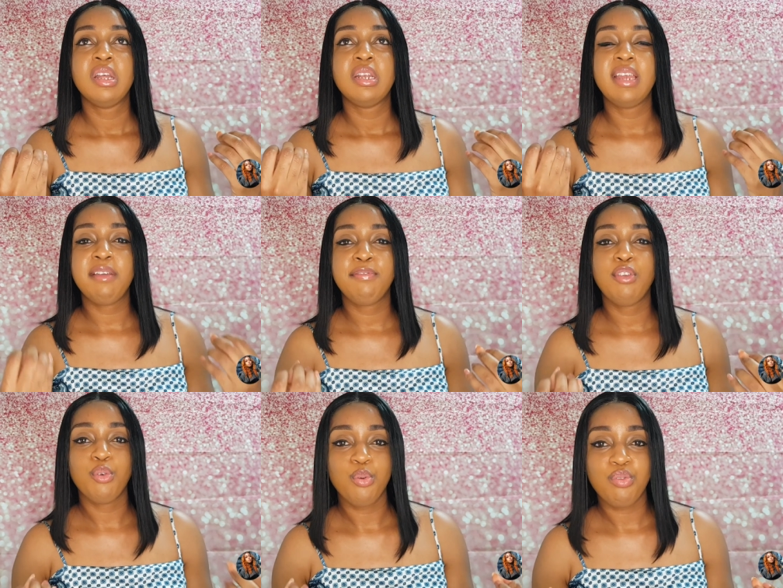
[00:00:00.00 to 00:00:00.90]

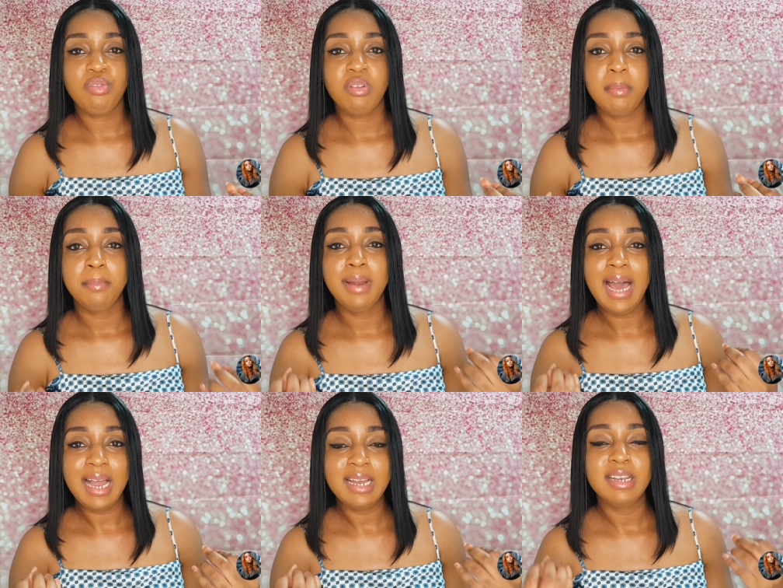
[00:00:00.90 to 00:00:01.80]
nephews,
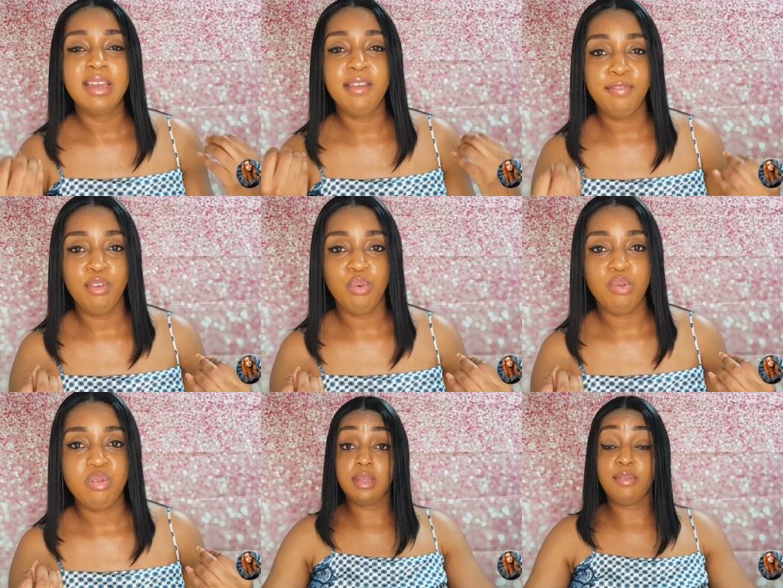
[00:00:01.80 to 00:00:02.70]
black
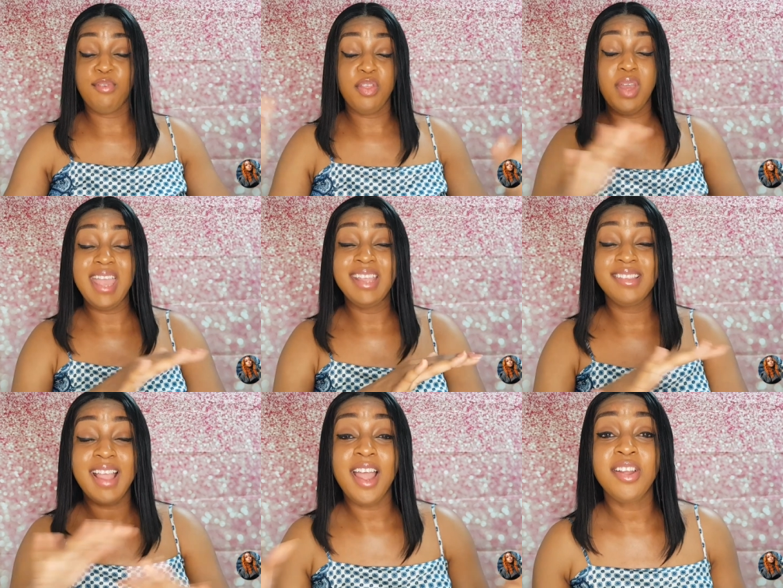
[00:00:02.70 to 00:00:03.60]
nephews, for the
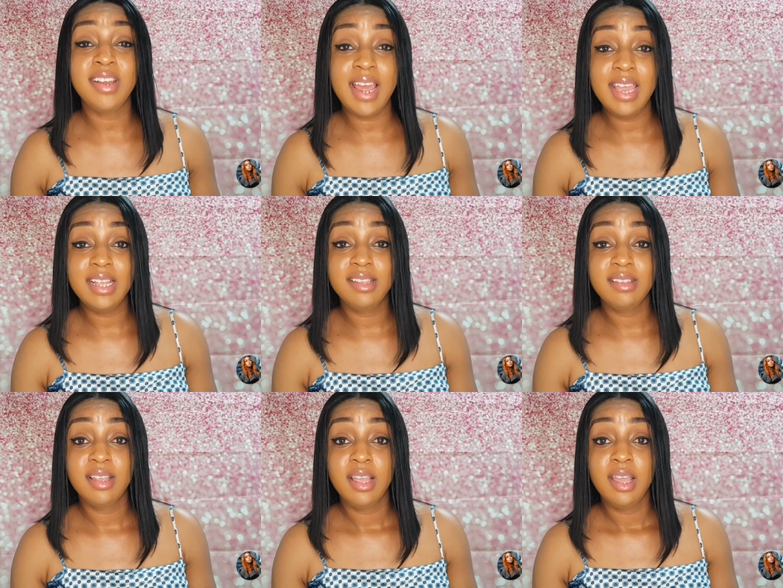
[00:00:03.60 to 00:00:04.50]
entire
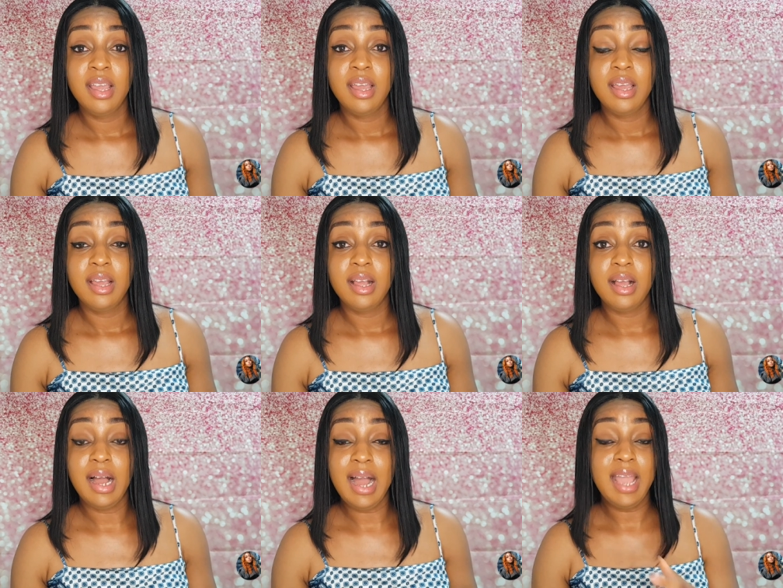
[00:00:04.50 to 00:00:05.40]
night
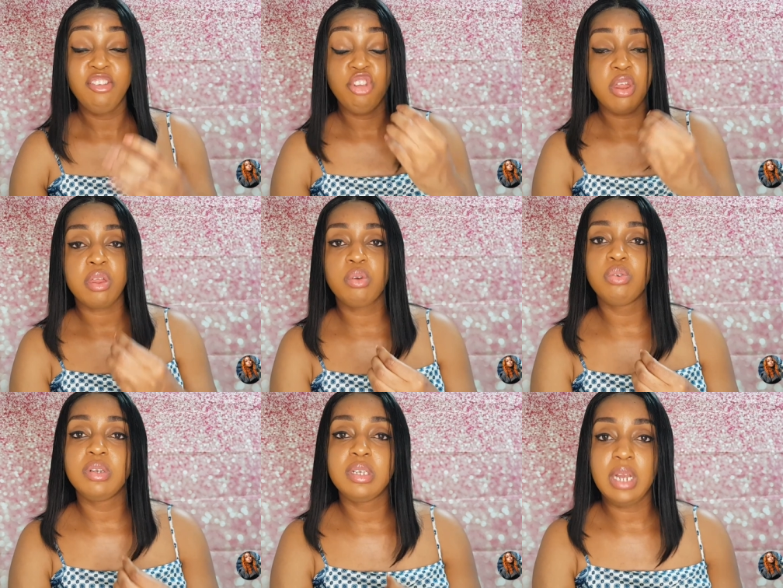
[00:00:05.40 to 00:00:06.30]
I just
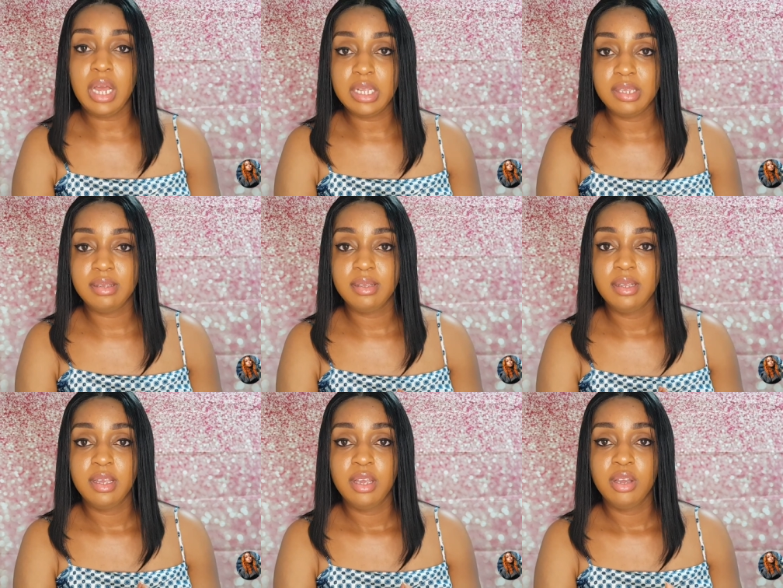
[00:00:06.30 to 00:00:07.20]
could not
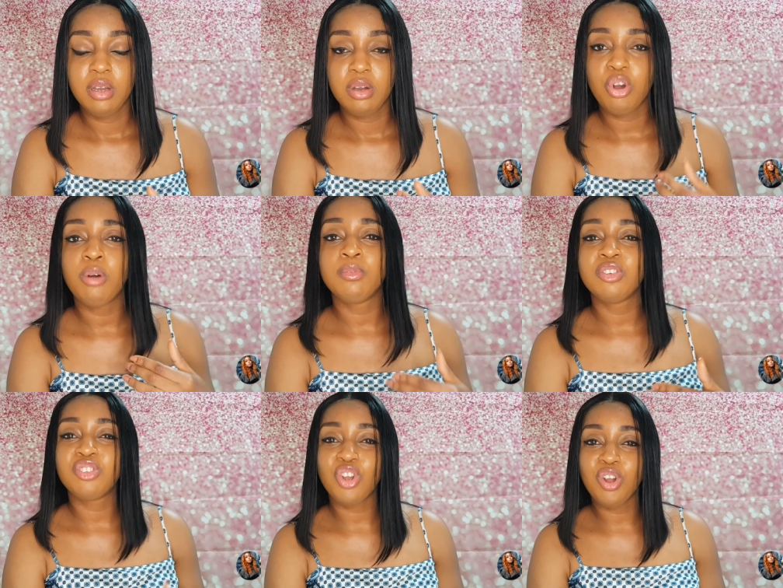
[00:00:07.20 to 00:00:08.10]
come to
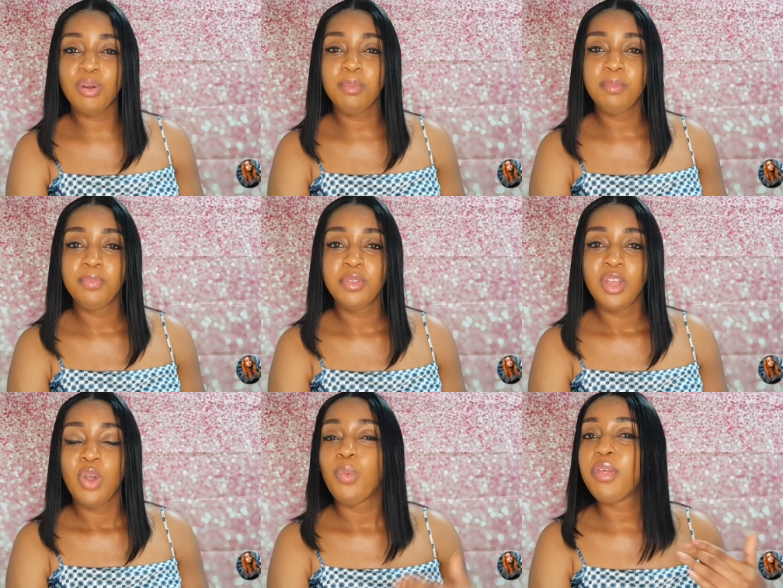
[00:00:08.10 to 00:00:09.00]
term
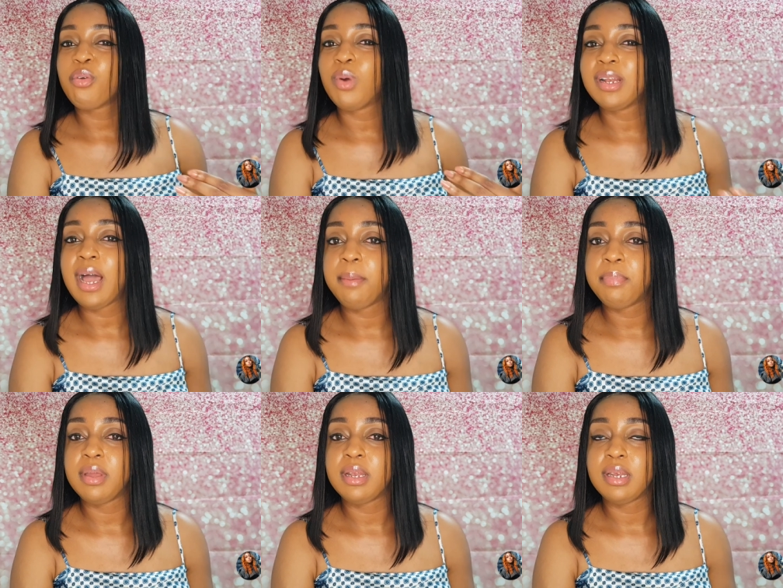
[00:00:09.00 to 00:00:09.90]
with what
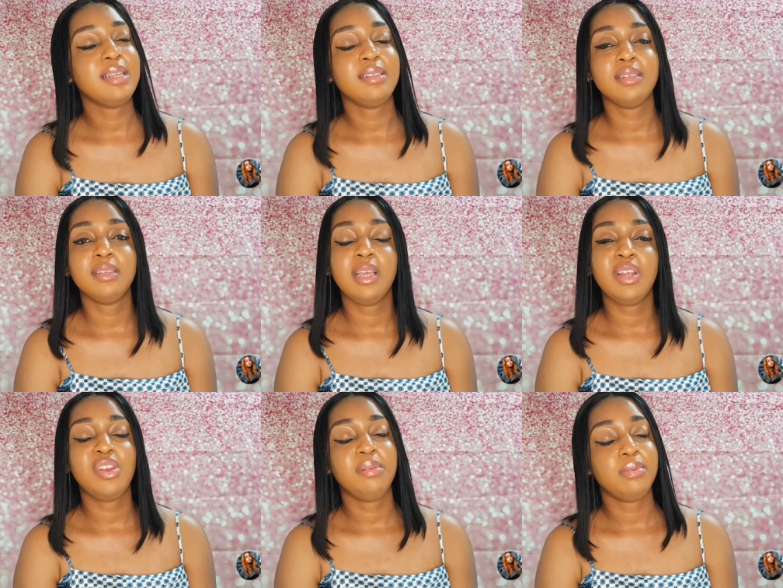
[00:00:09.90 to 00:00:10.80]
happened. It